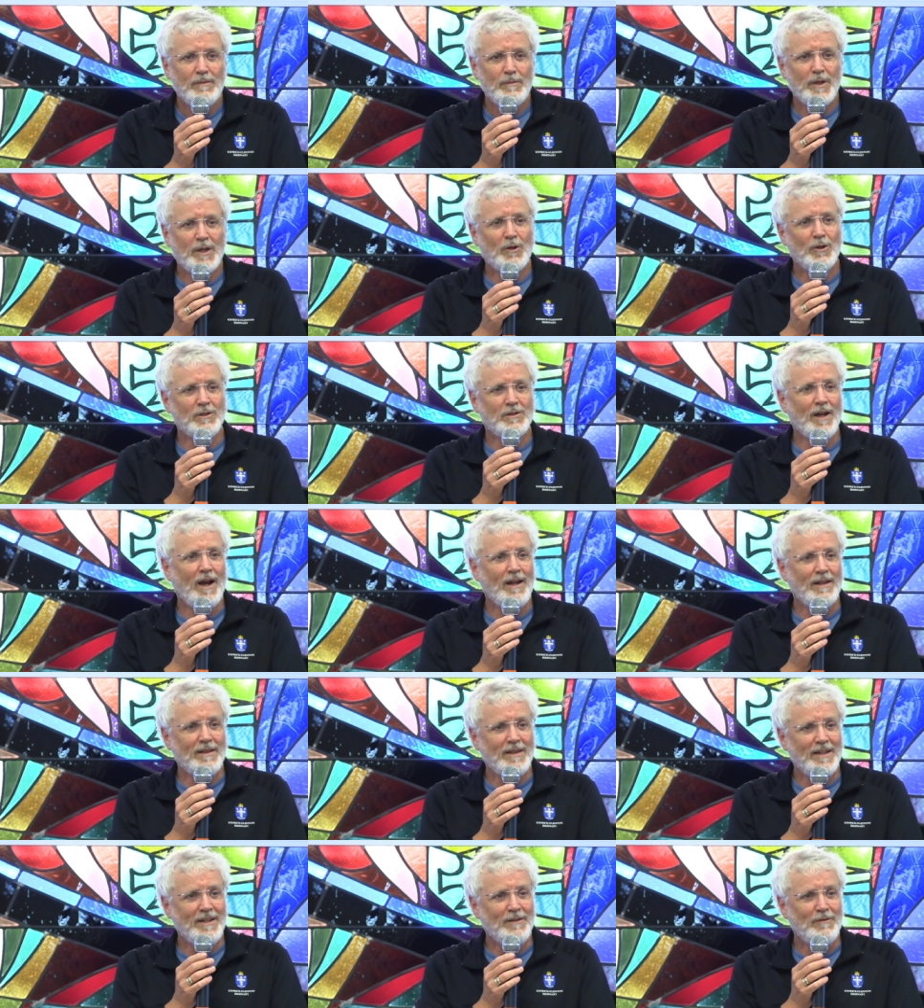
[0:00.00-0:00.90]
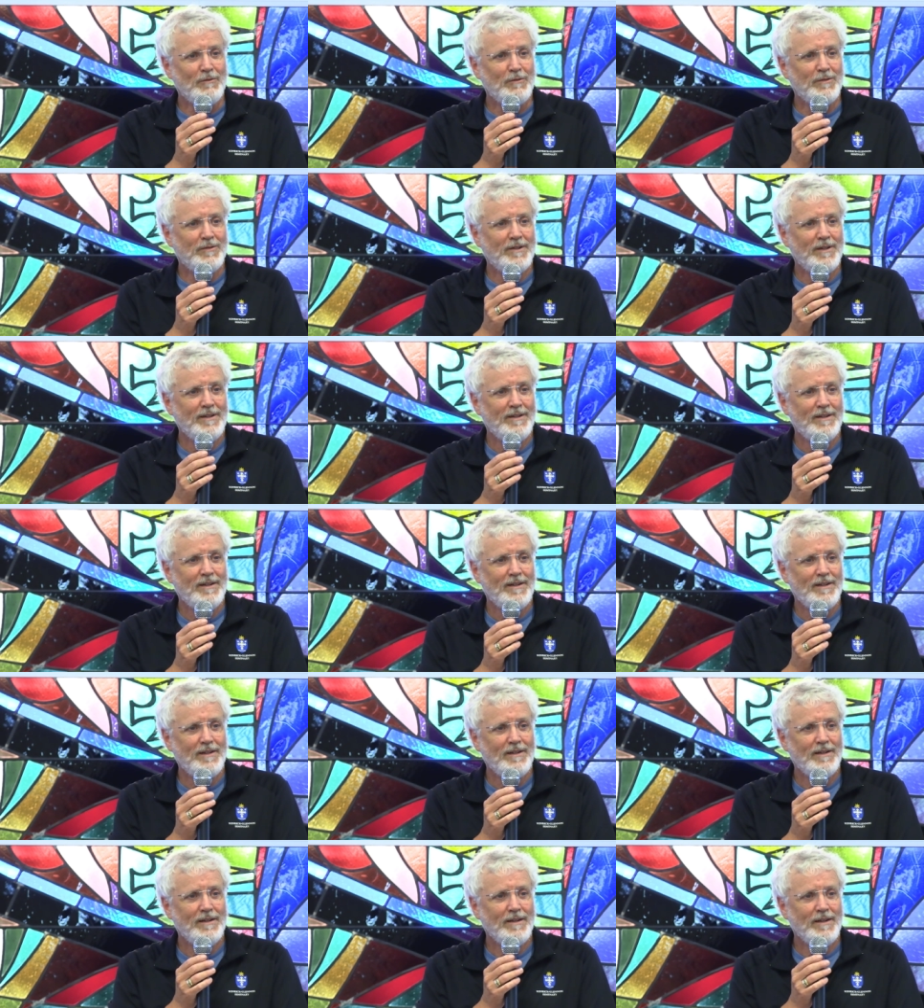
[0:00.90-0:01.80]
because I live
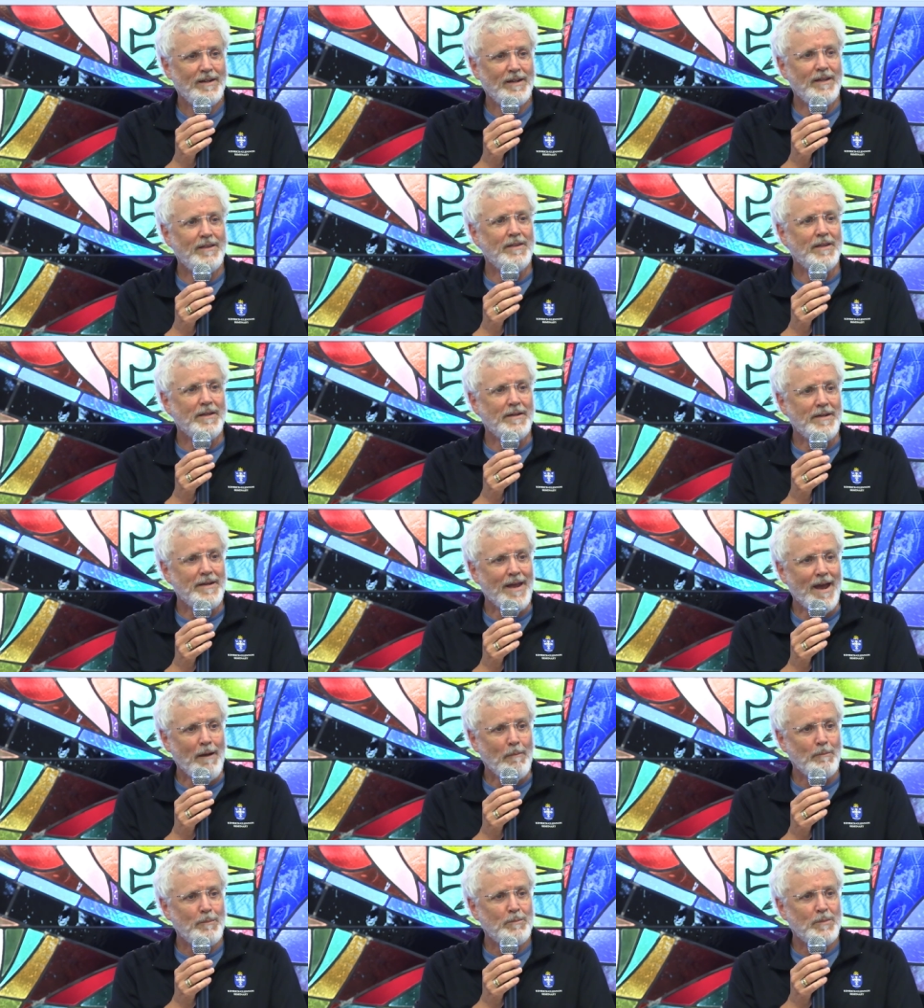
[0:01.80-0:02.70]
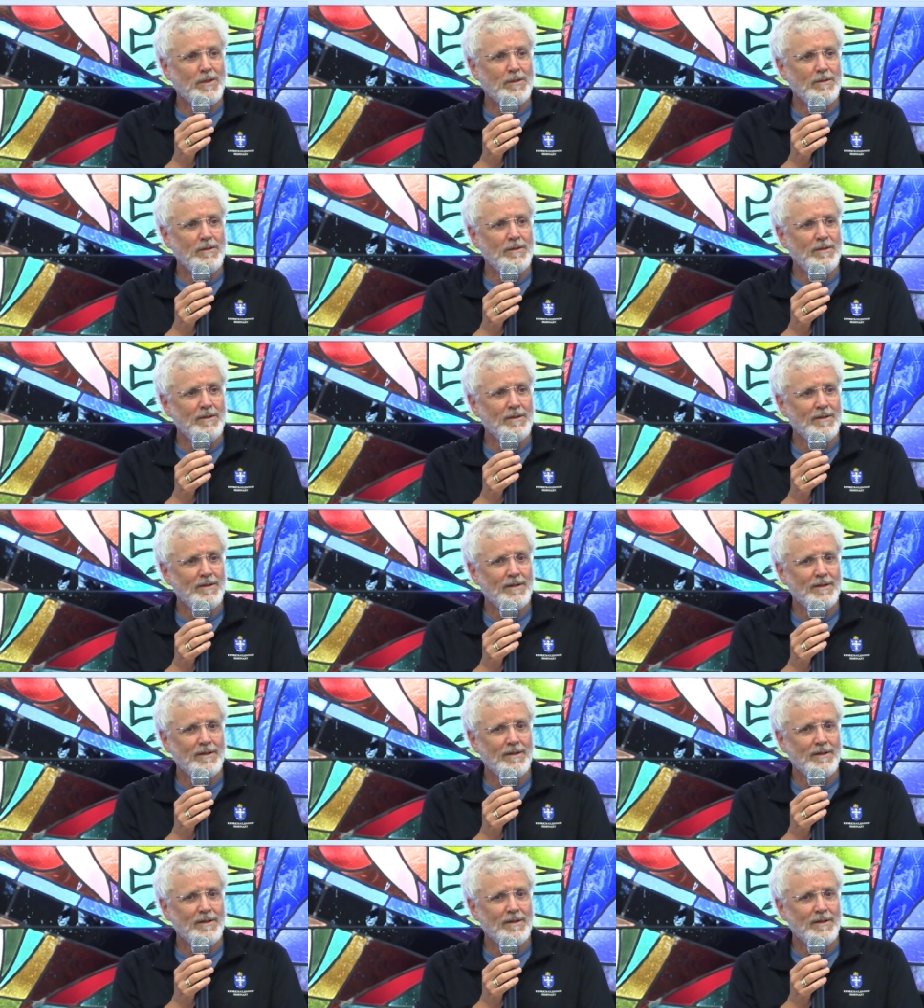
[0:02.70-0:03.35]
in the depths.